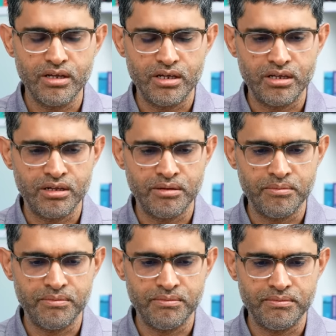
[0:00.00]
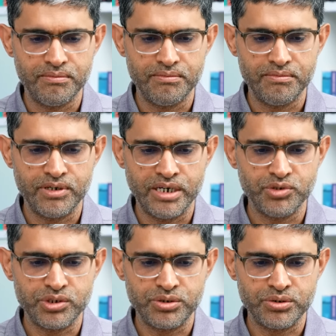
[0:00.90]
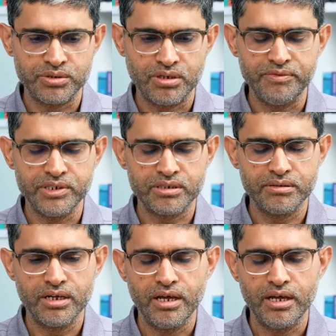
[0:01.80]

um, Redwood Shores office.